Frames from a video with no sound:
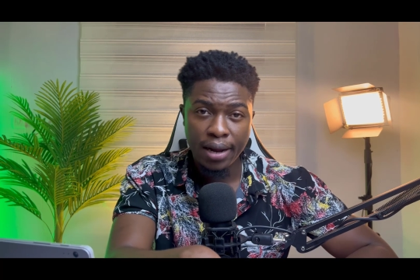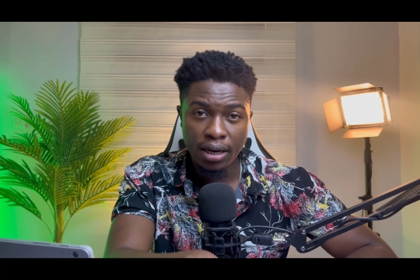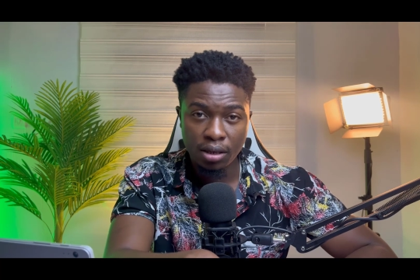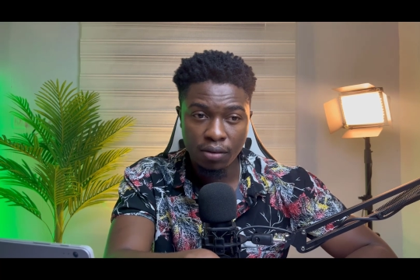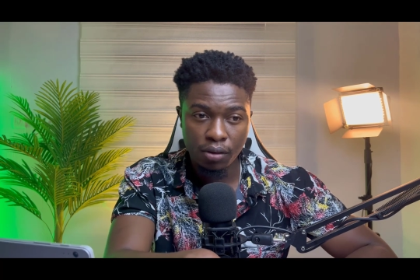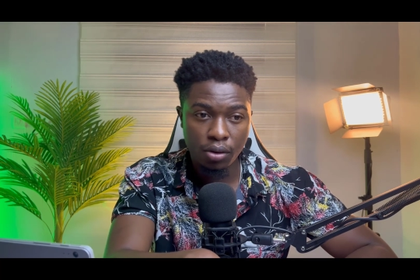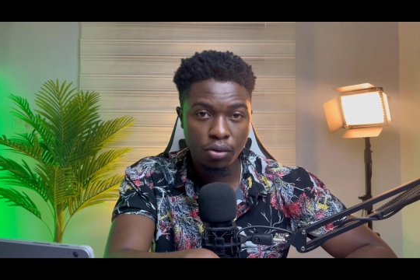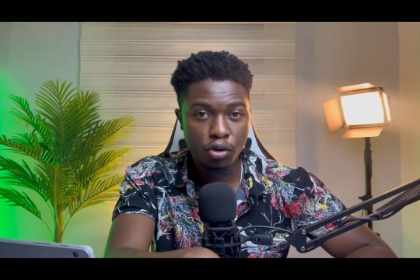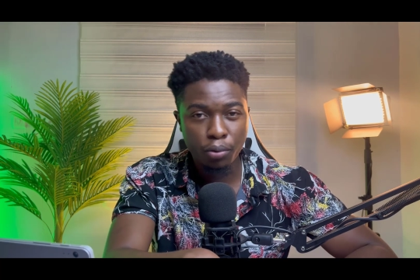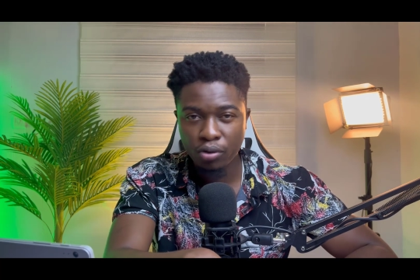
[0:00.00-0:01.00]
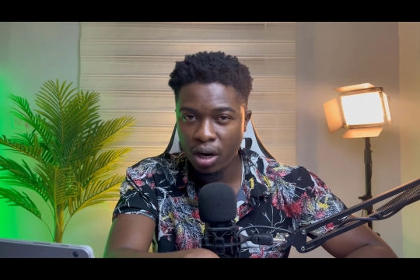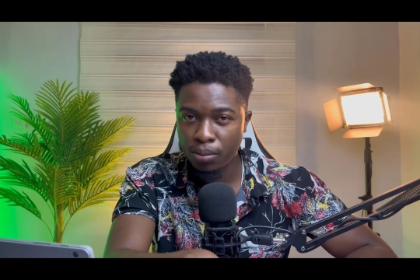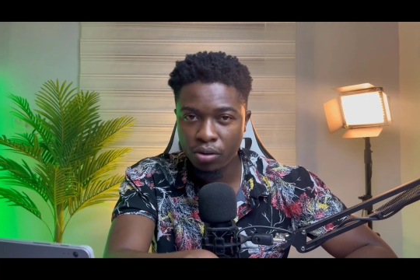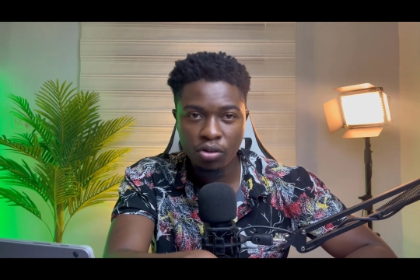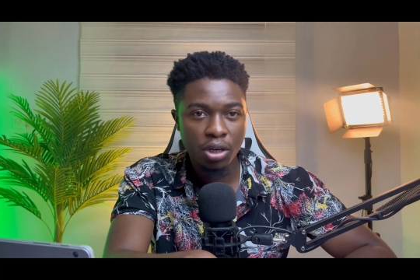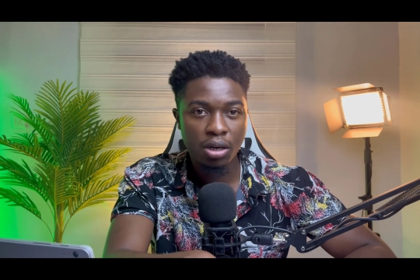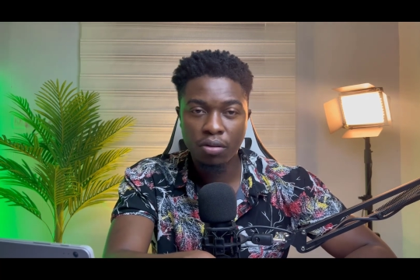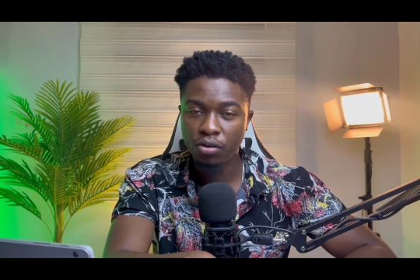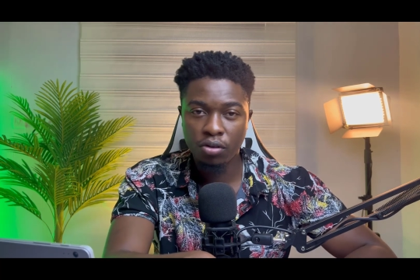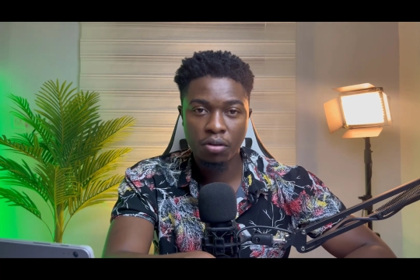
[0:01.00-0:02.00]
like this video, subscribe to this channel
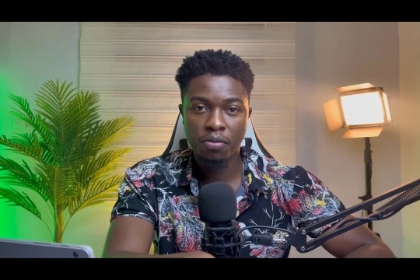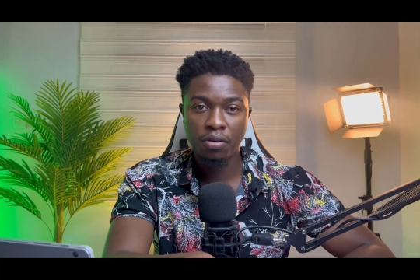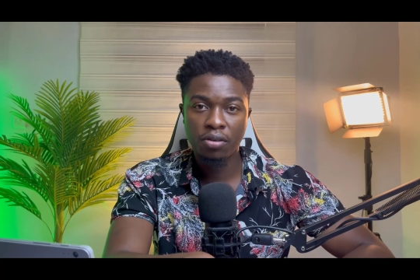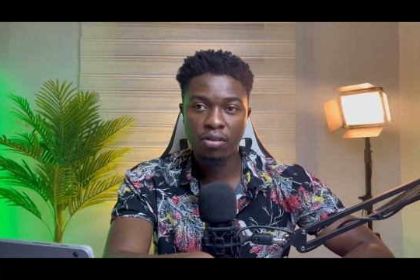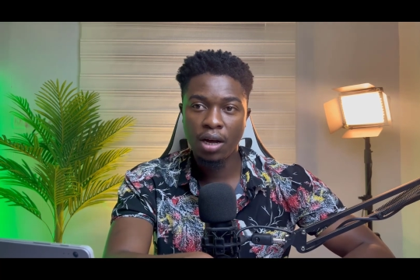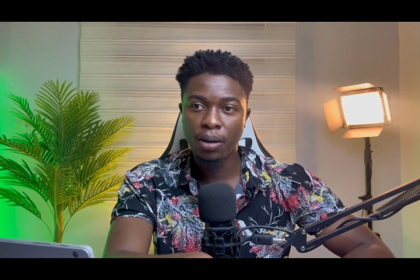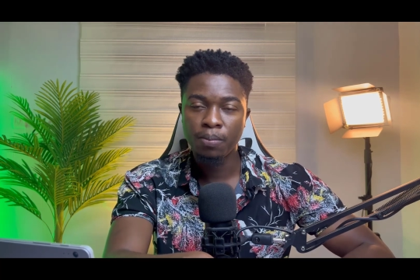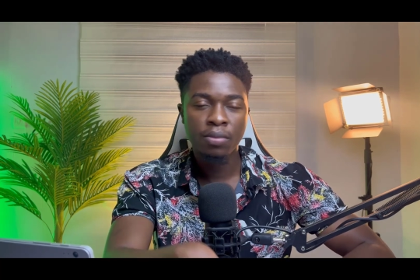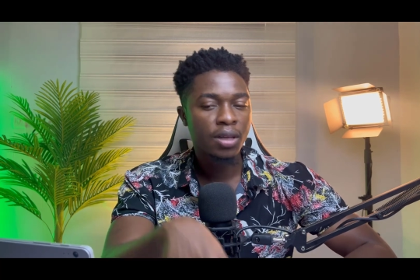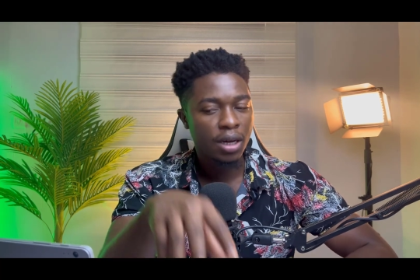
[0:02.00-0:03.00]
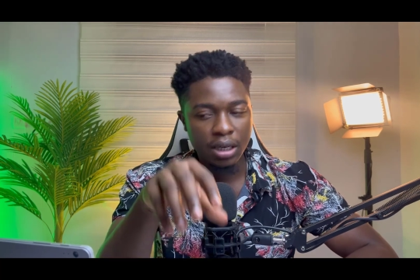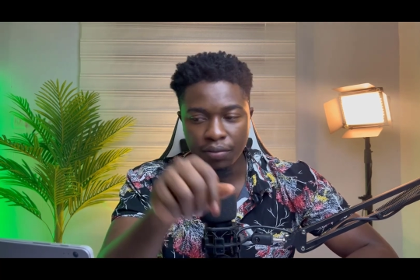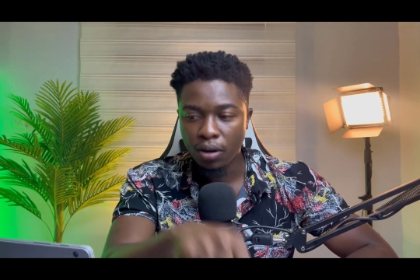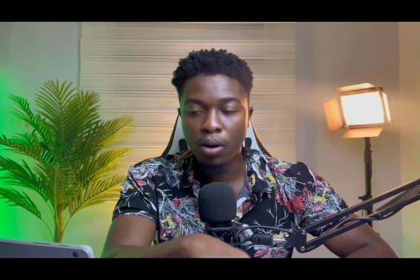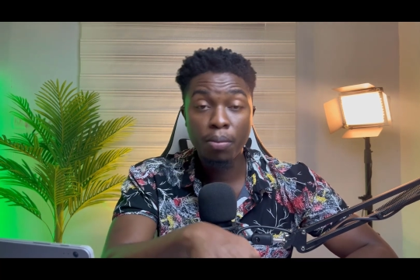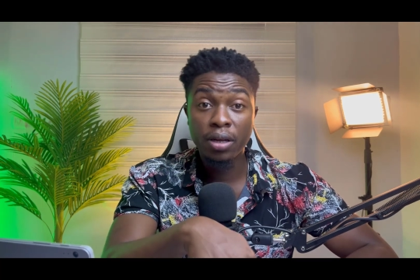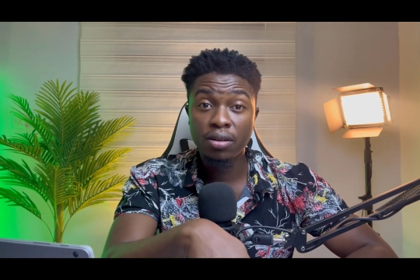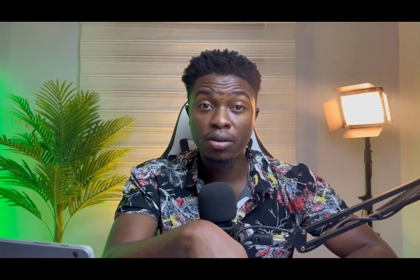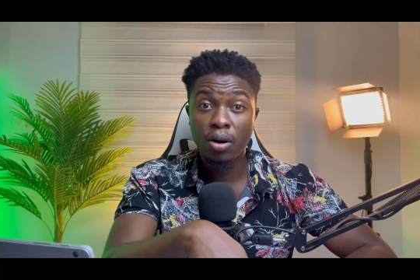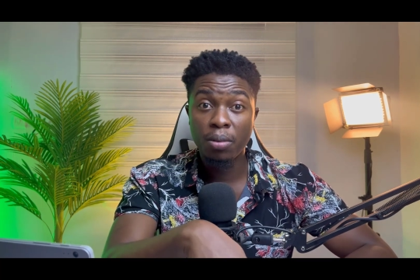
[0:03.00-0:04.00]
if this is your first time, leave a comment in
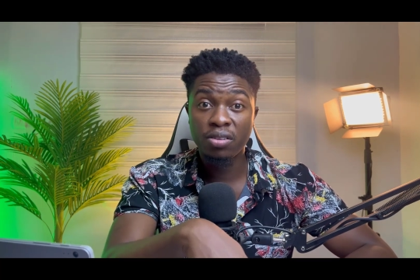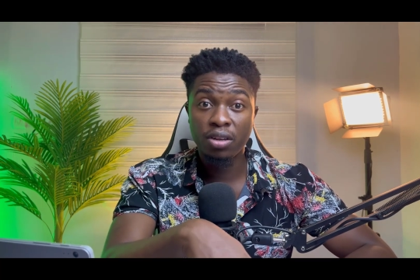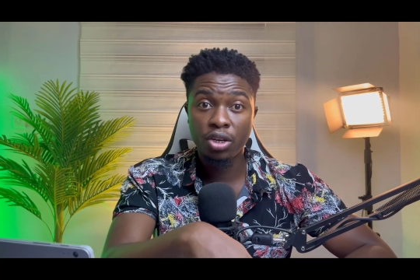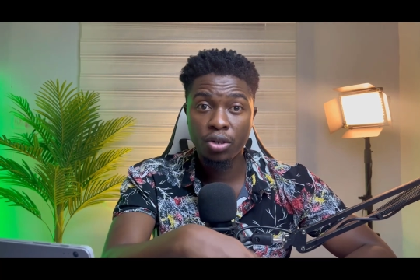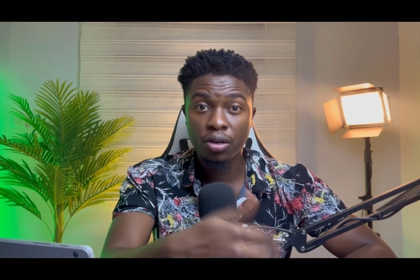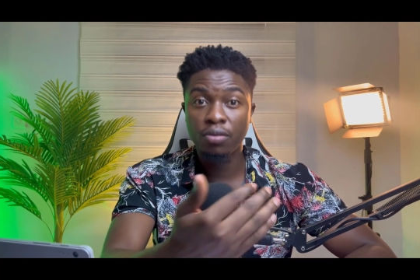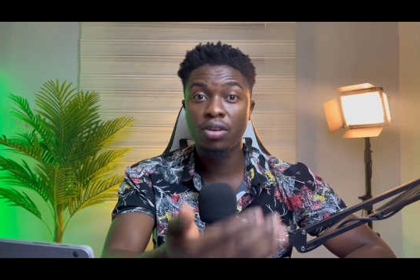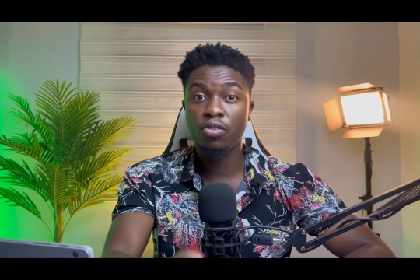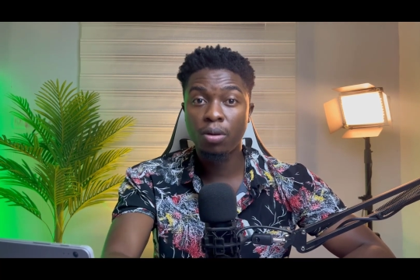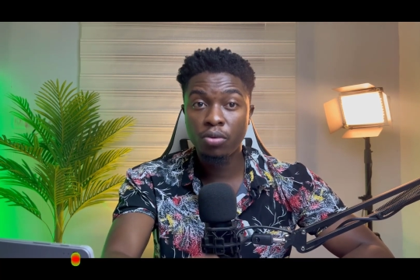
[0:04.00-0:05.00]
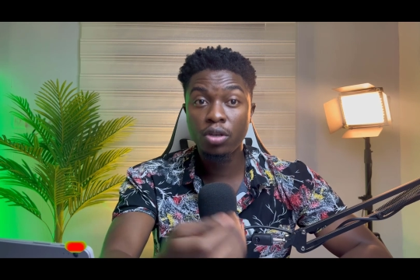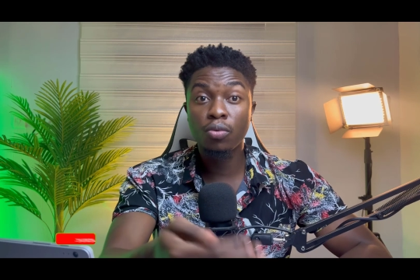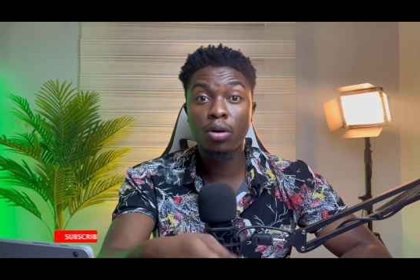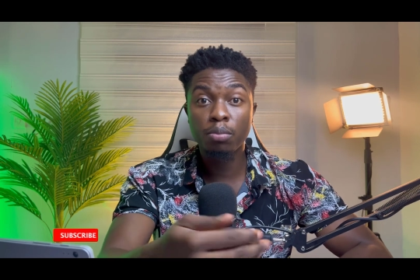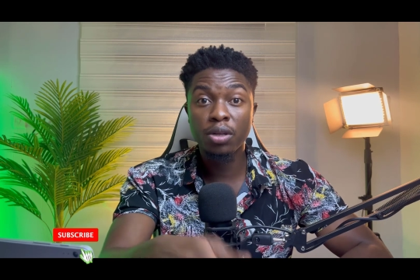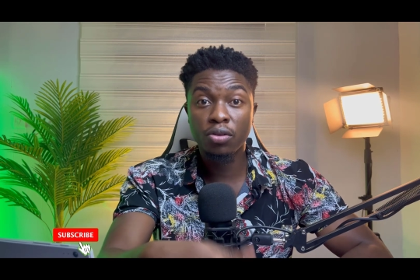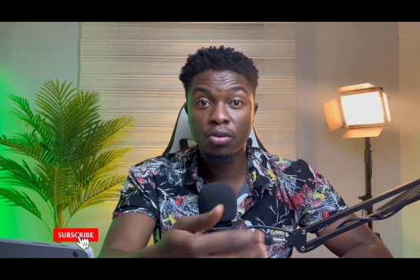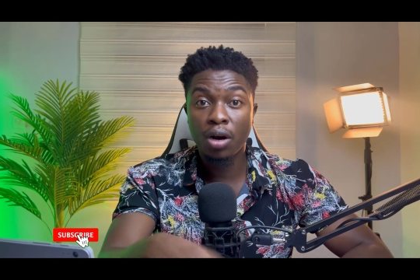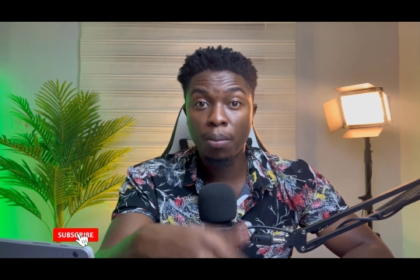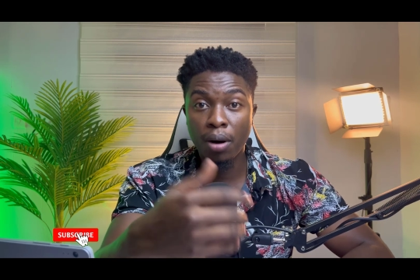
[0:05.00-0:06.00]
the comment section if there's something you want me to
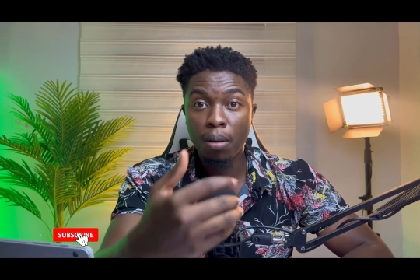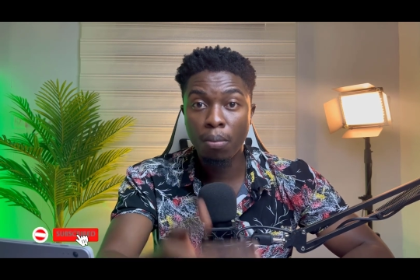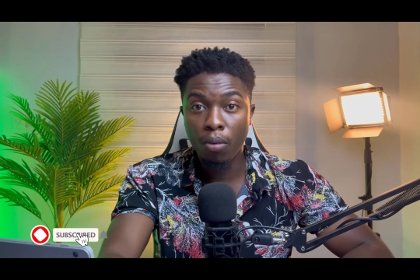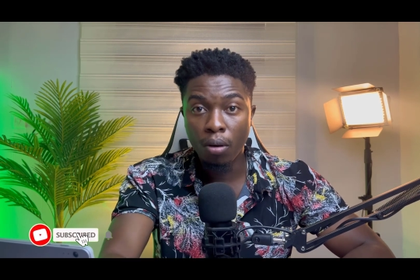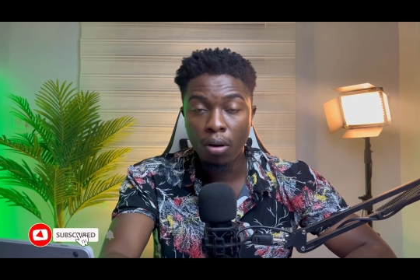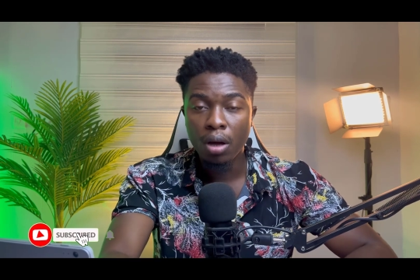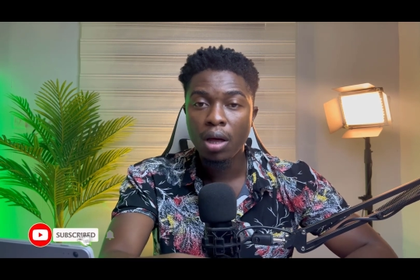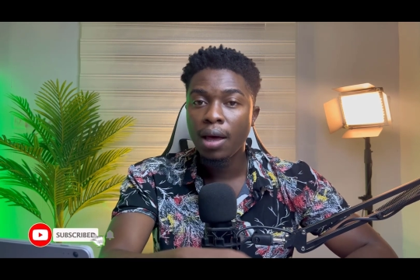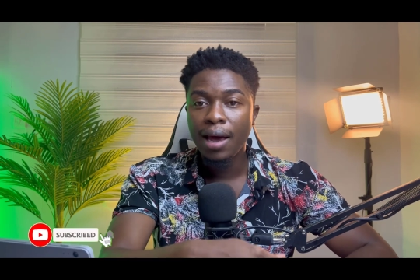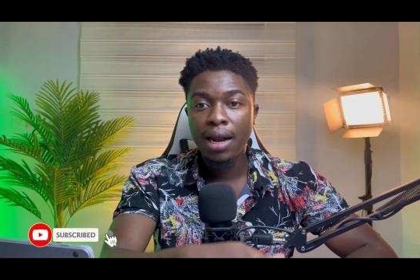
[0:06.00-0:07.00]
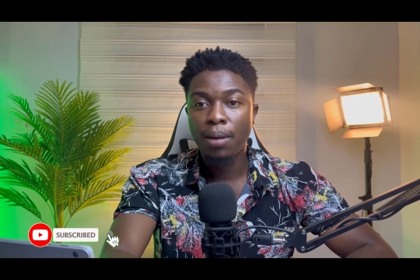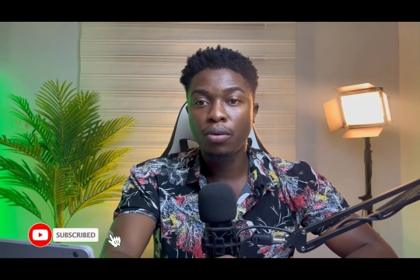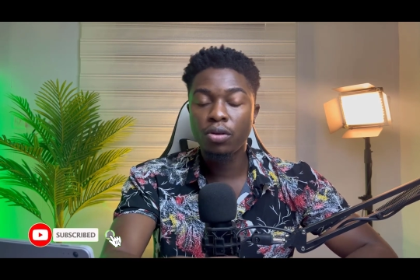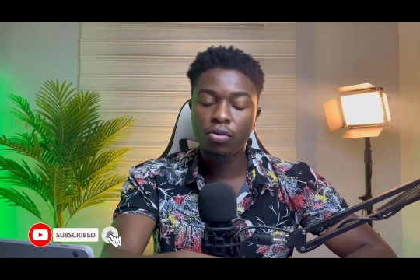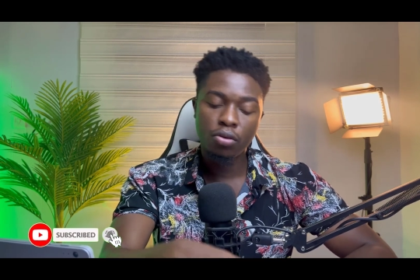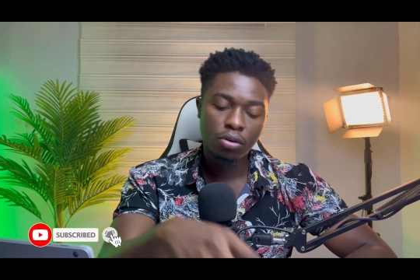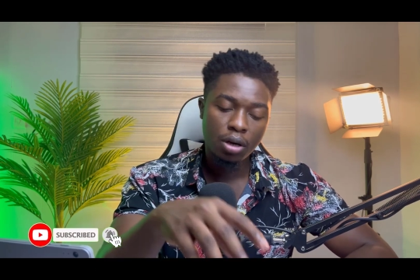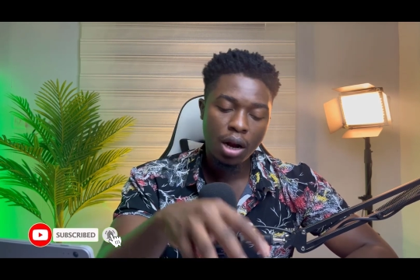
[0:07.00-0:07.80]
talk about more, and I'm going to do it.